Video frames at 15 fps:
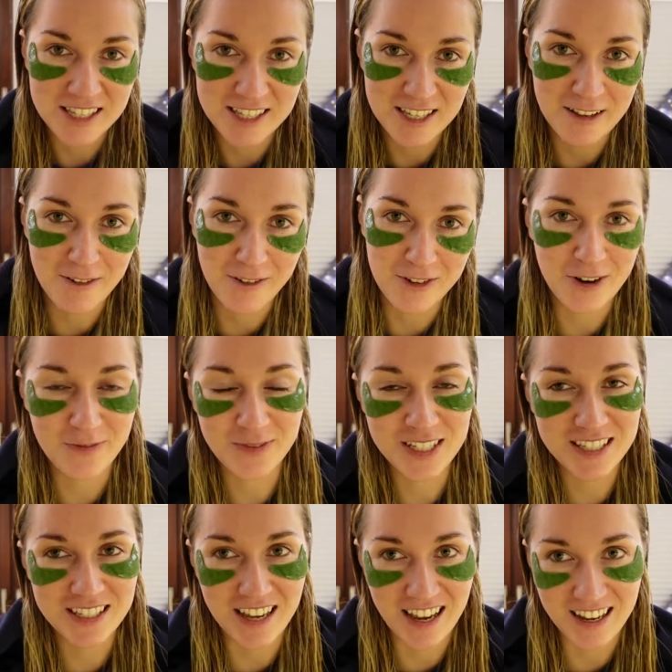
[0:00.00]
see from
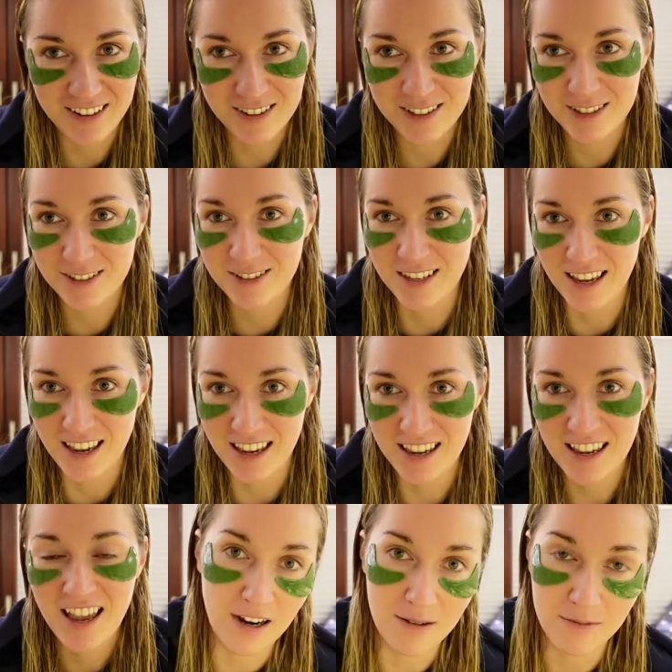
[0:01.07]
the title
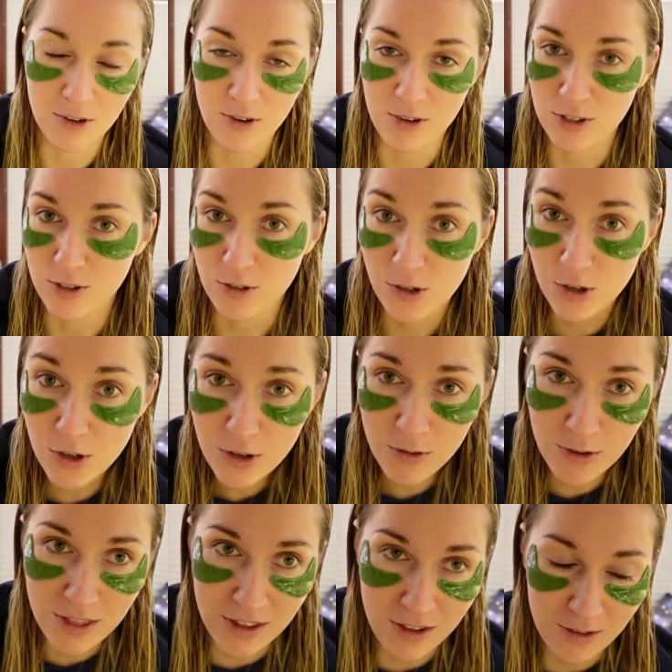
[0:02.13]
today, I'm going to cook
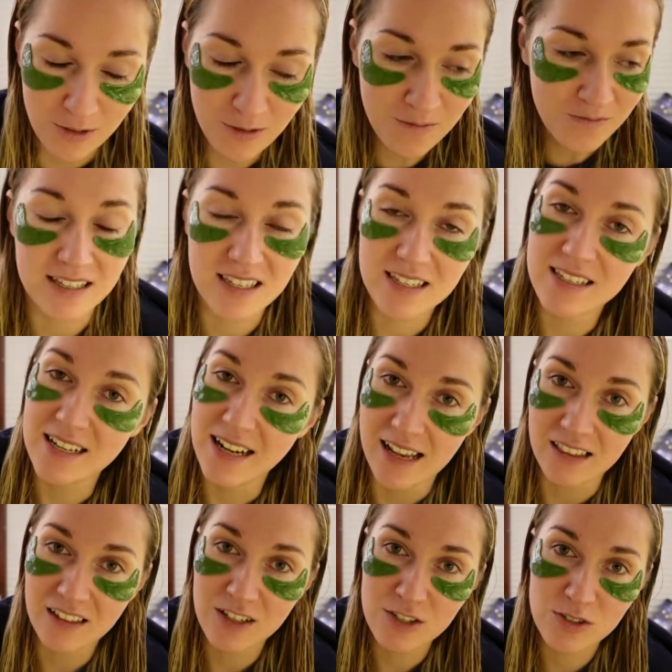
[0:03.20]
with you. It's a
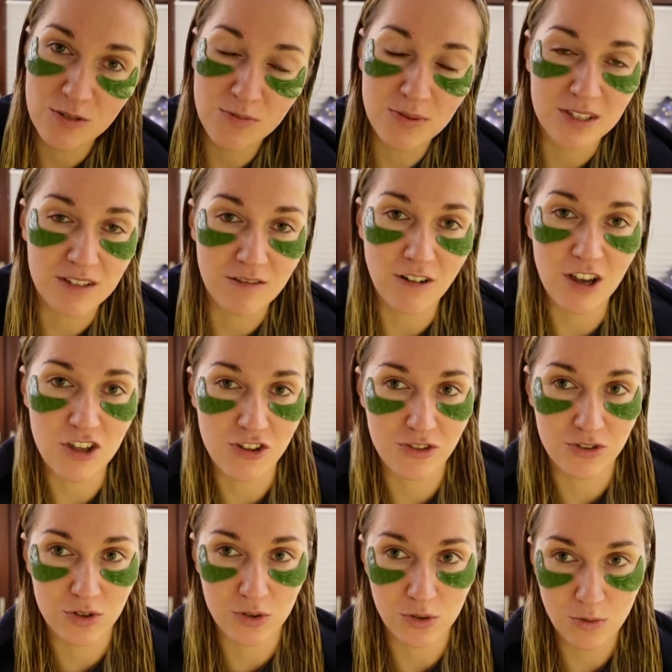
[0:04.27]
Seljanka soup, it's a Russian
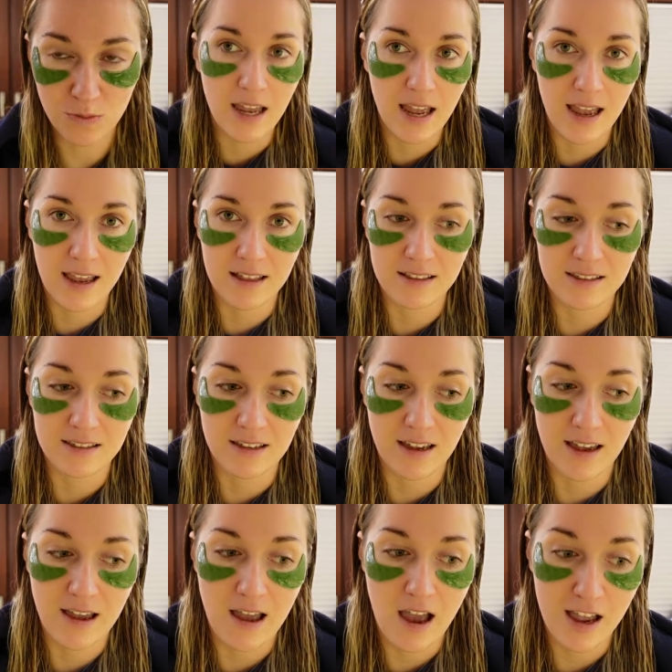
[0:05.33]
soup, and
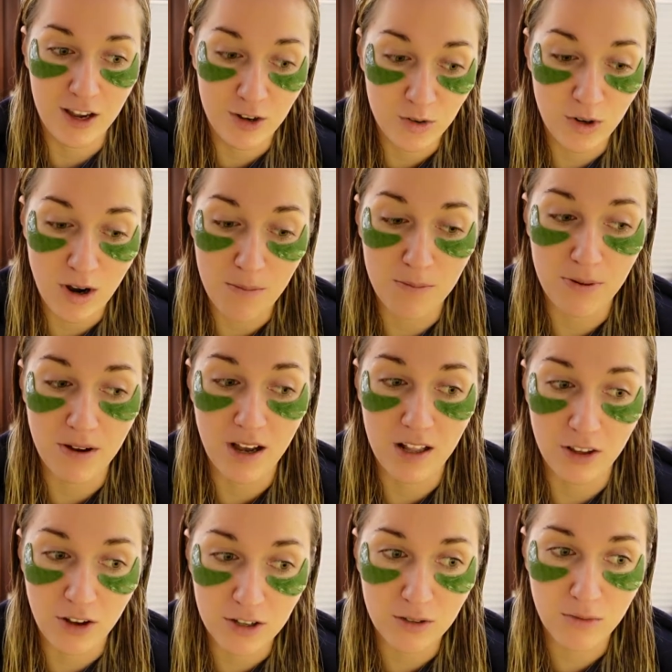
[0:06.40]
I grew up a
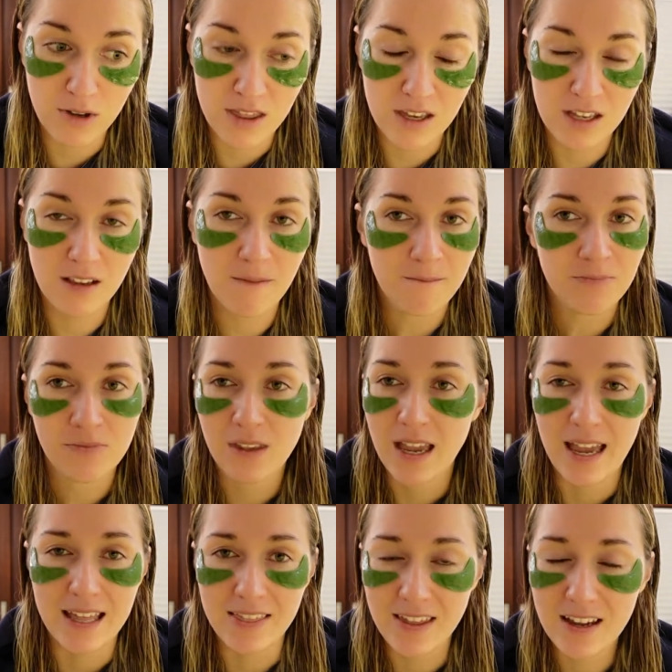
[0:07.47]
lot with it.
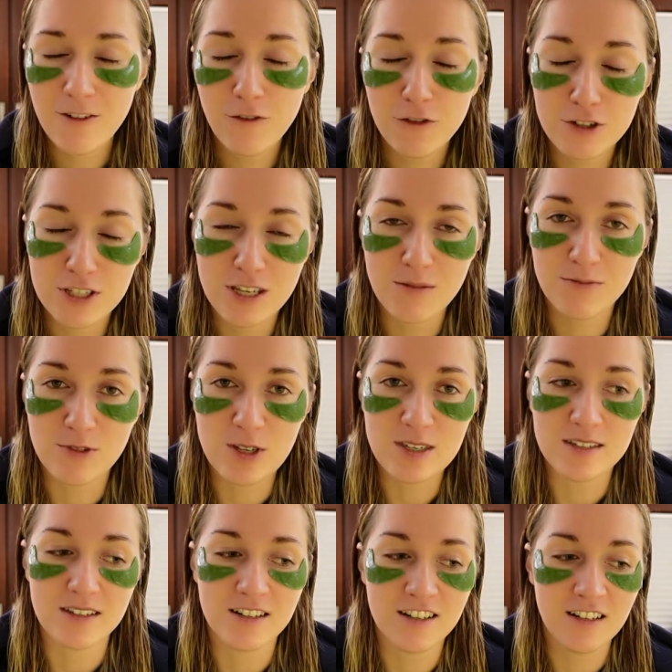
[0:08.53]
And then for some
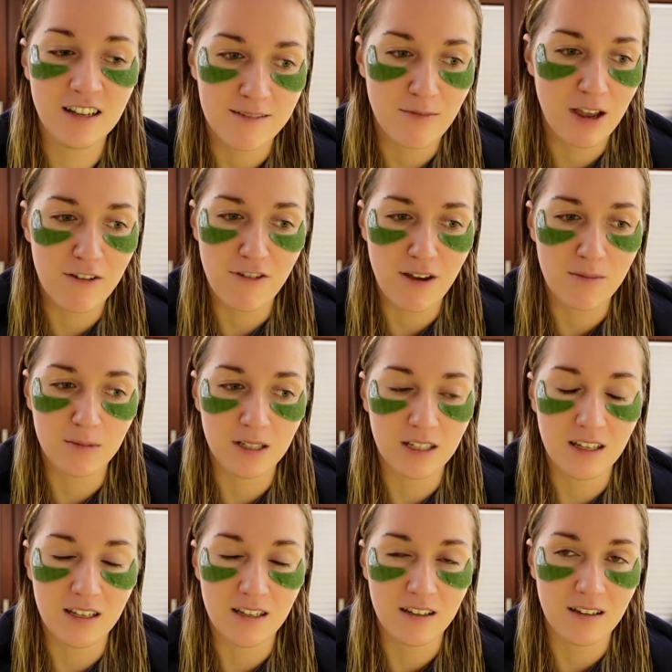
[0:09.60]
reason, in my
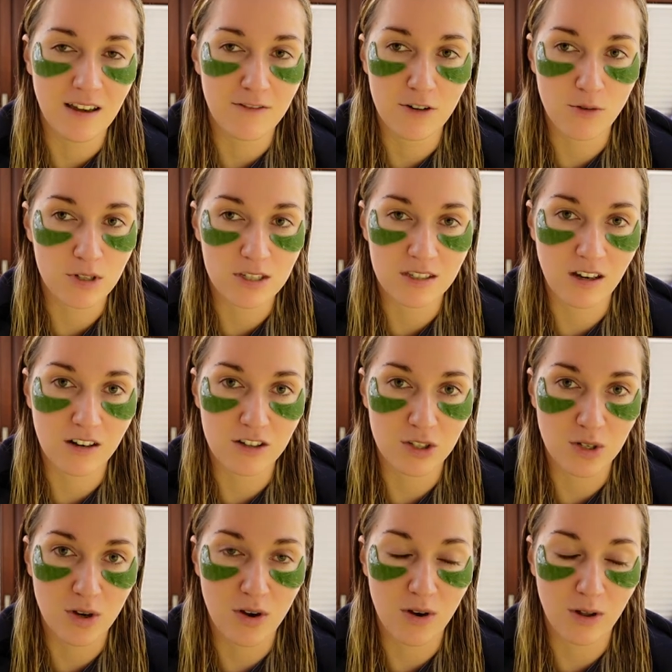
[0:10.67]
family, everyone started
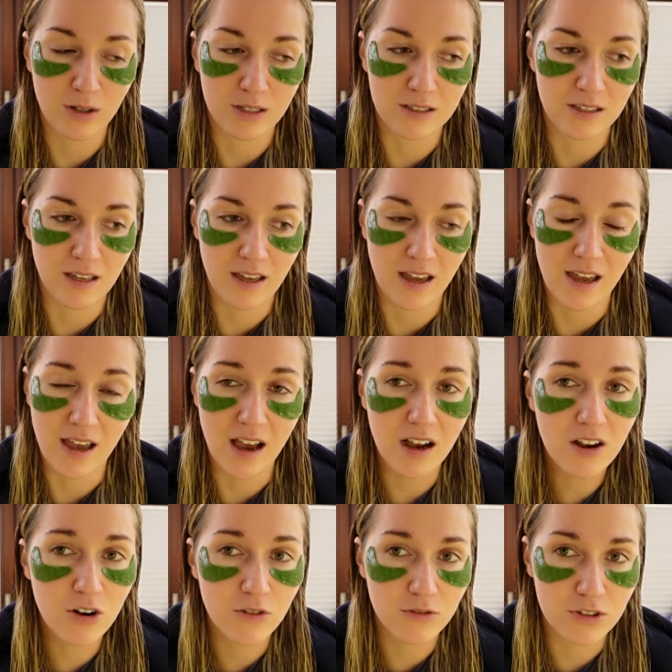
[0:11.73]
to call it a
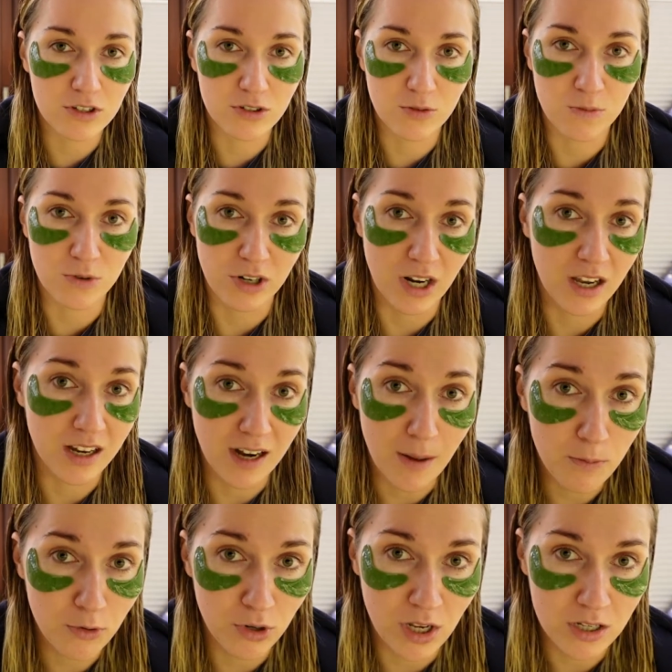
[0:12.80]
hangover soup or a
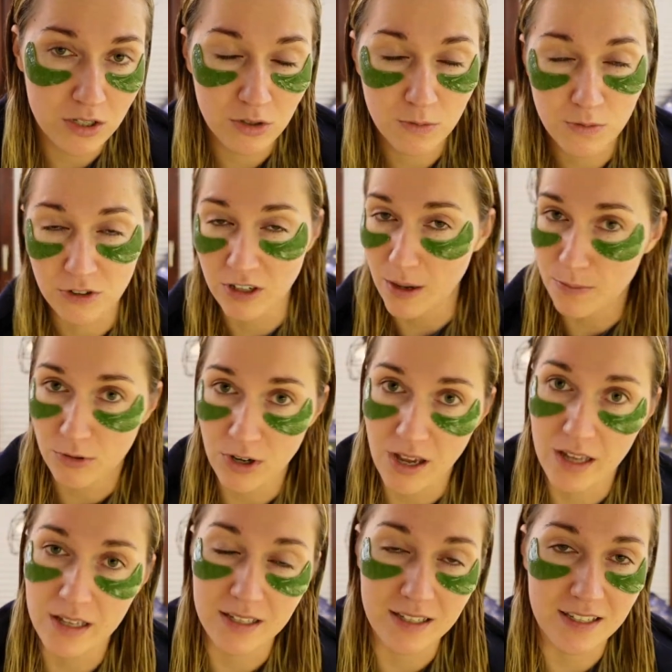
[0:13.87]
krapula soup.
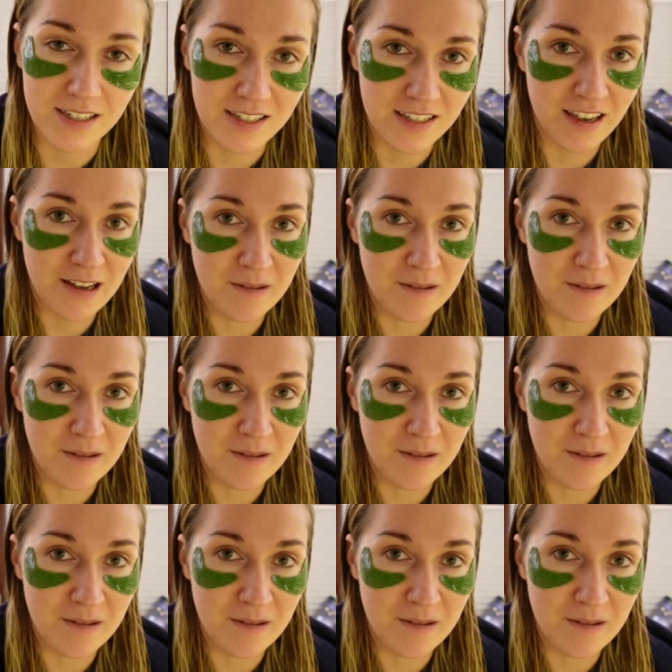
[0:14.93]
Krapula is